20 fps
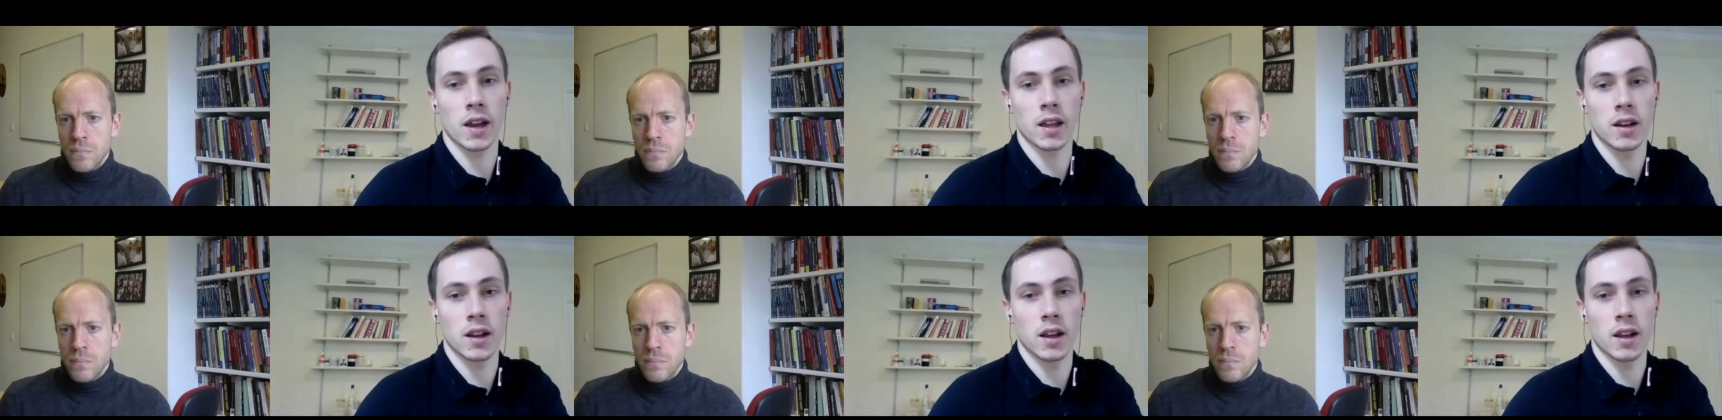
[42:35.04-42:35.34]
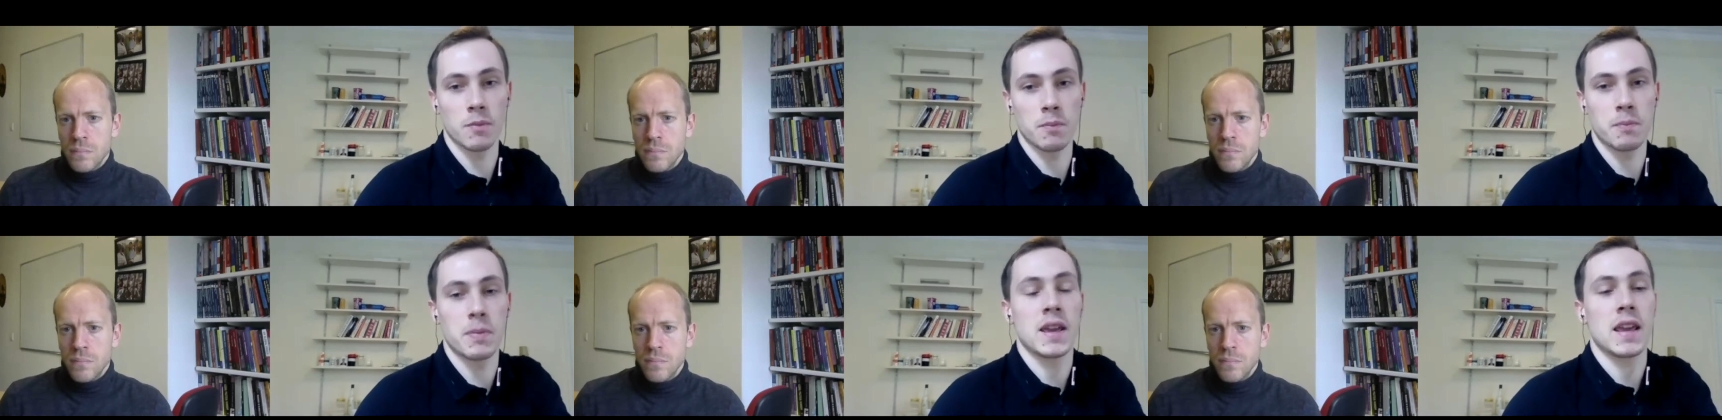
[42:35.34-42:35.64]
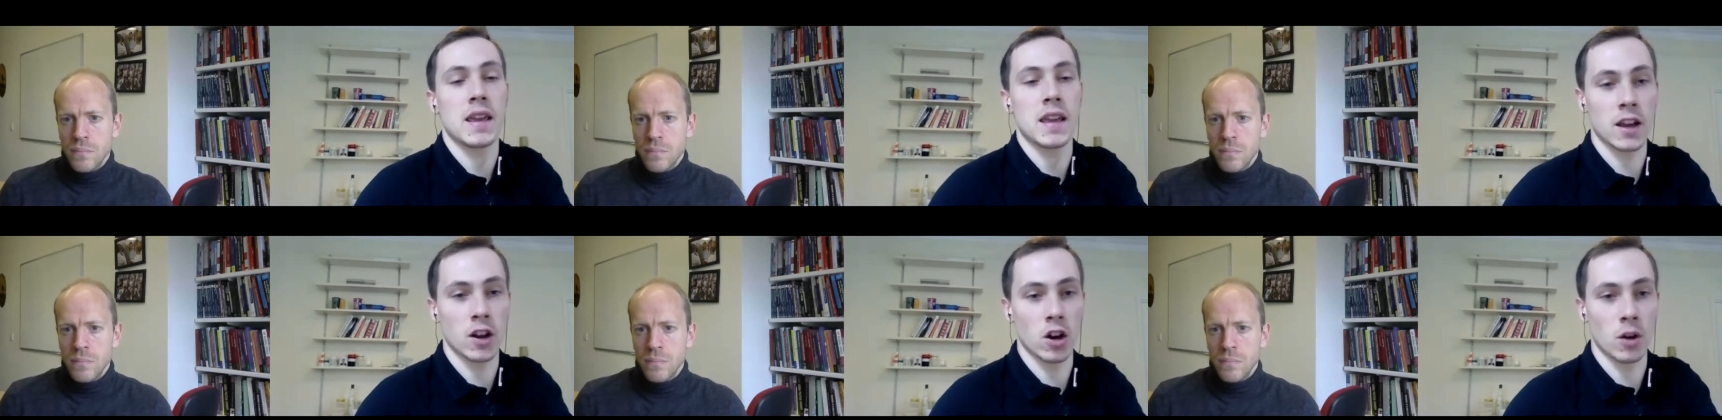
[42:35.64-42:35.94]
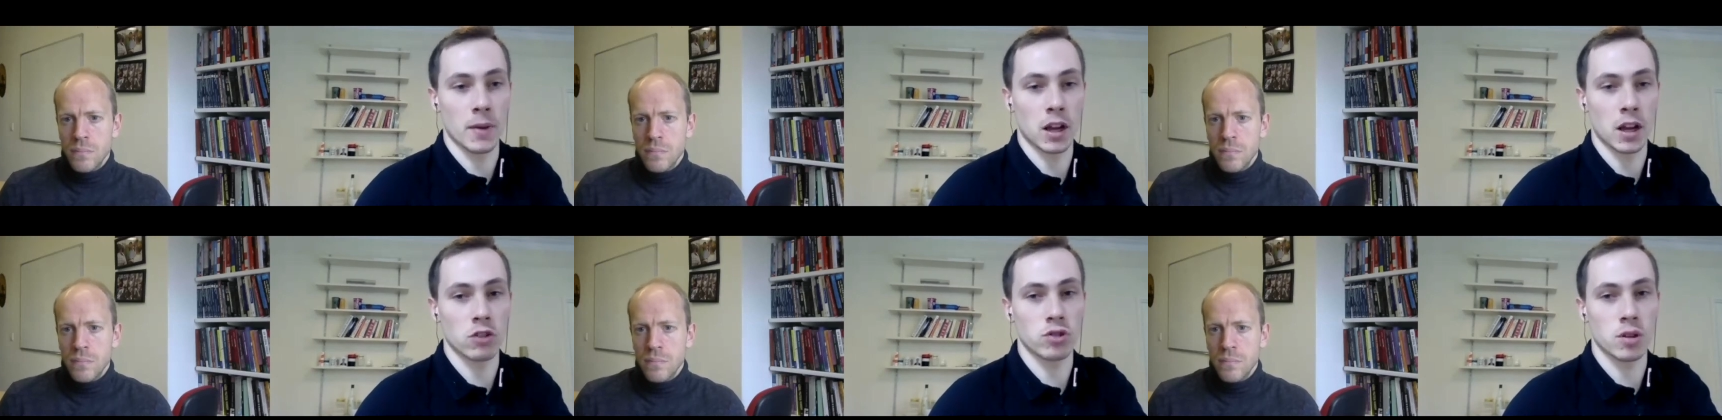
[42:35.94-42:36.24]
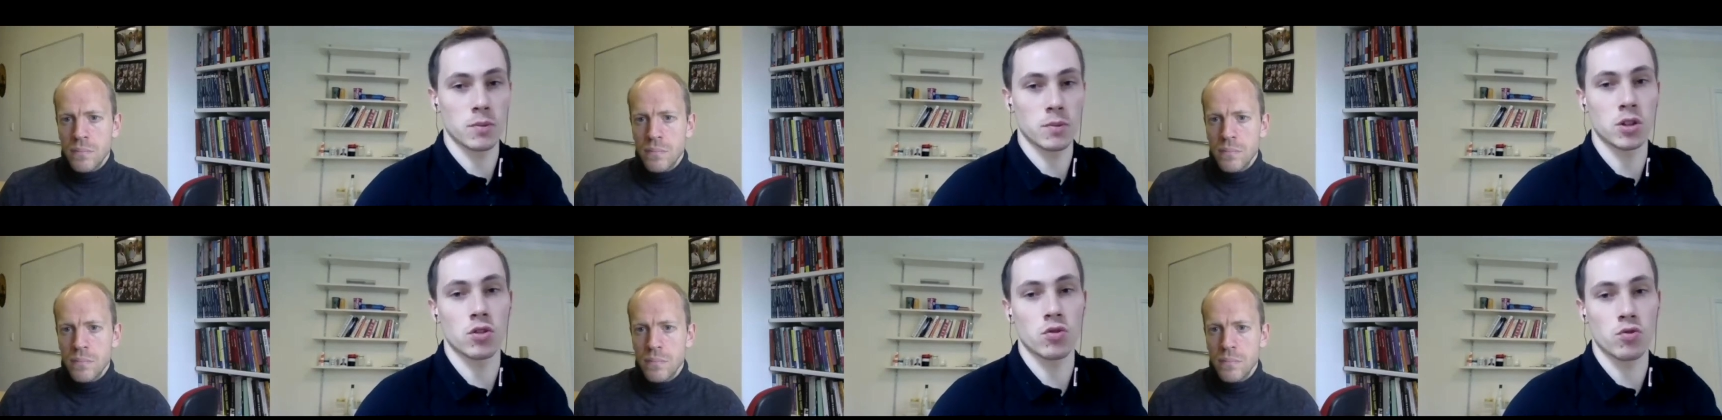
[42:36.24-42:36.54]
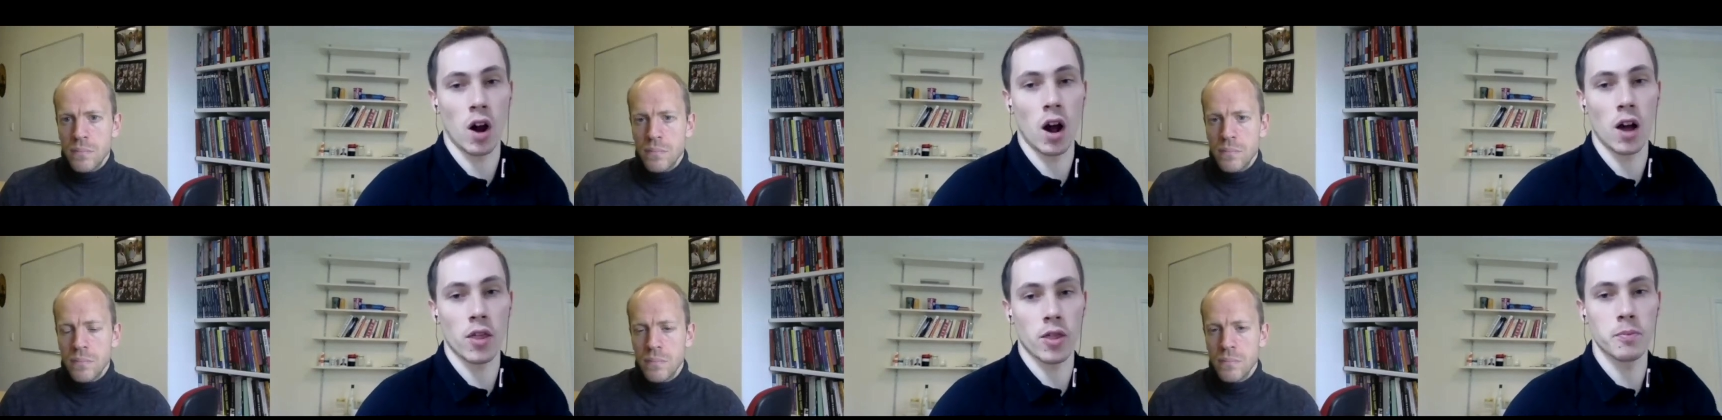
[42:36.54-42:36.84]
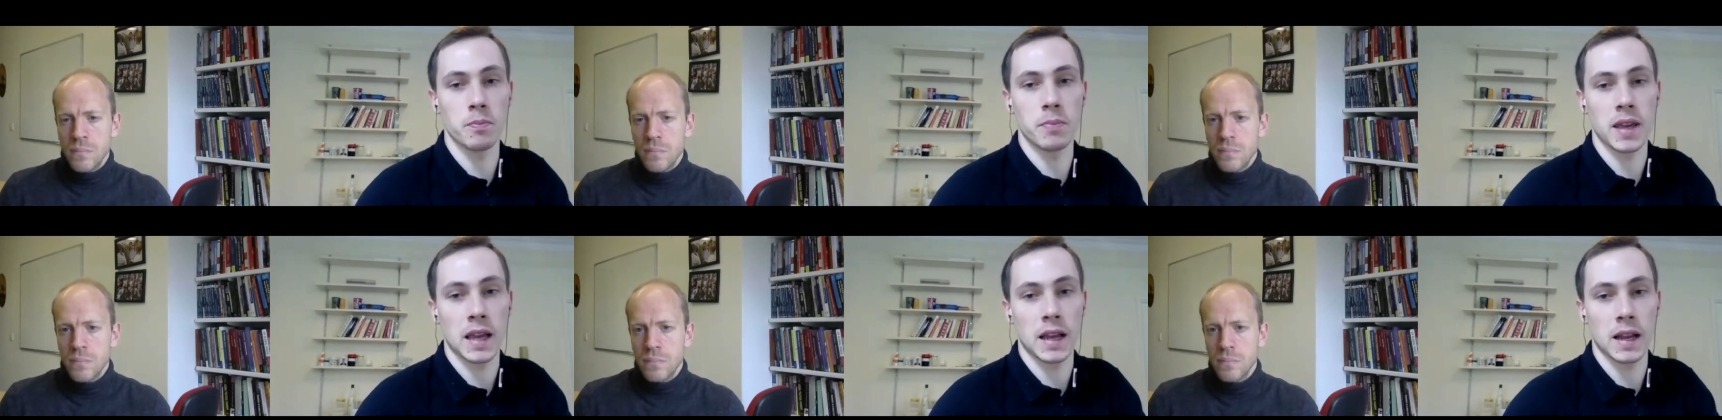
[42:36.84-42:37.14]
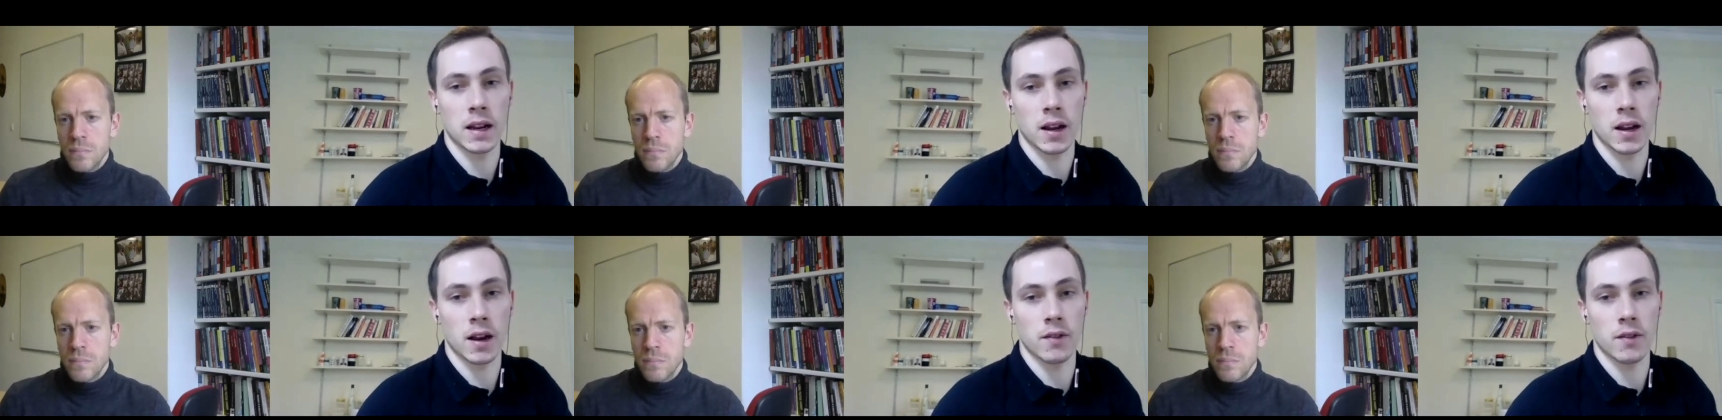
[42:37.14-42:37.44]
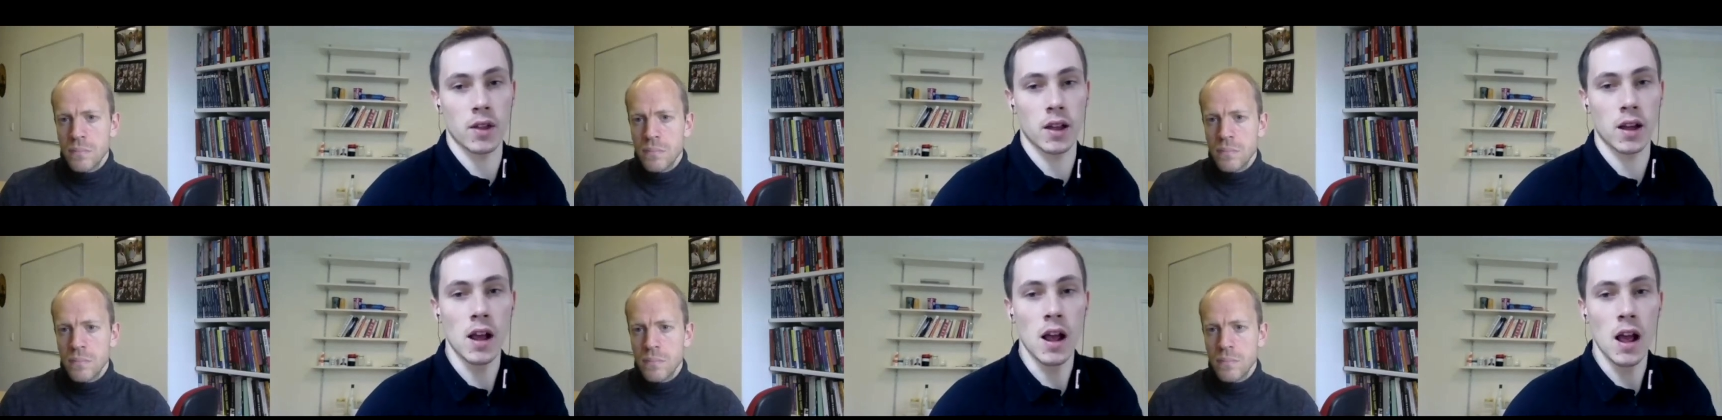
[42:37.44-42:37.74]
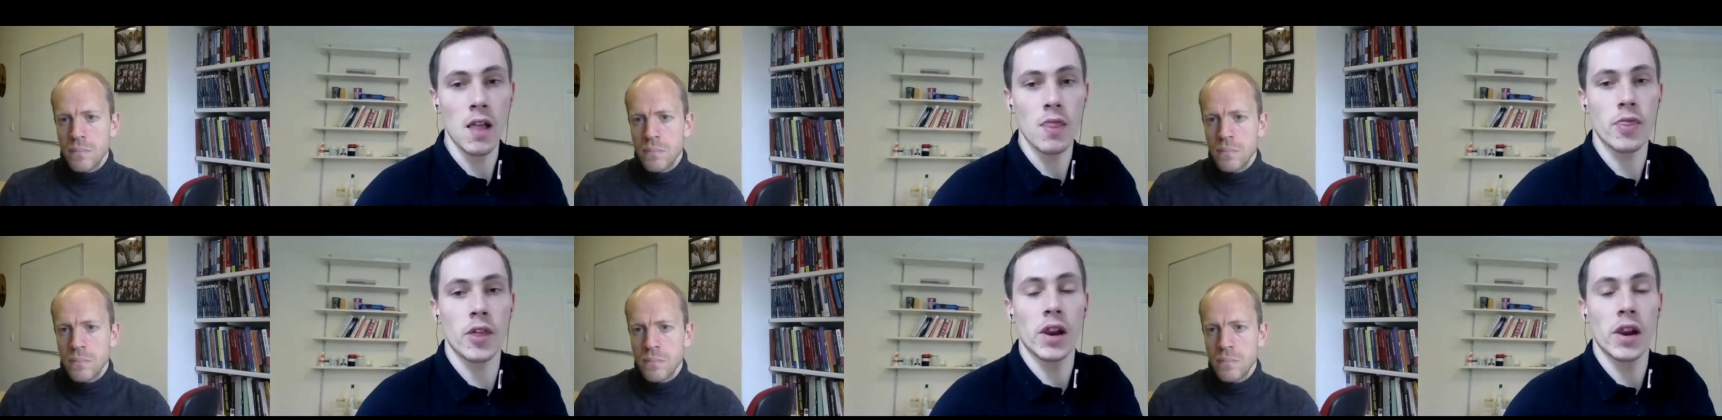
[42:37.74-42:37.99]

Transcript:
Speaker 1: and, and be economic contributors rather than being kind of the, the